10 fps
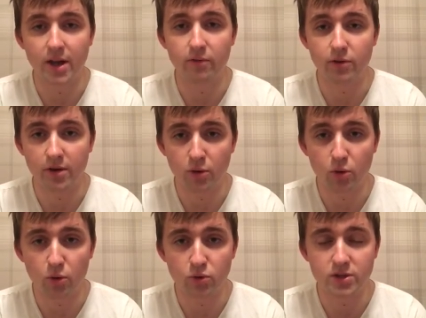covering
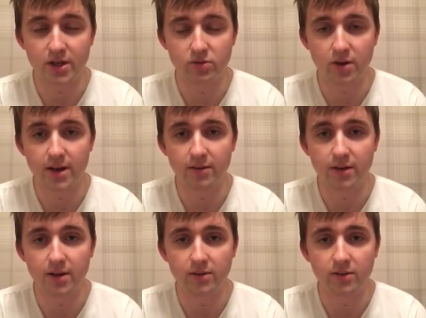all six
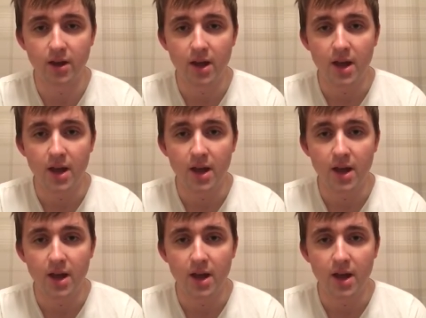races.